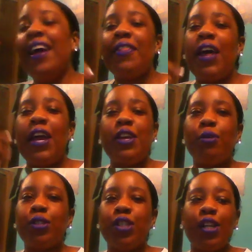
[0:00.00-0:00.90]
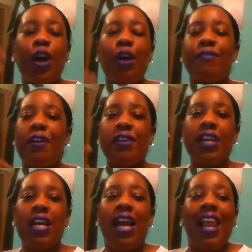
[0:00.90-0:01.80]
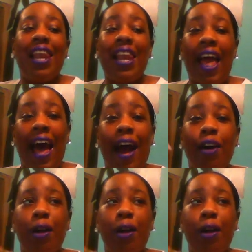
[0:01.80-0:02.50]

they usually are very loud,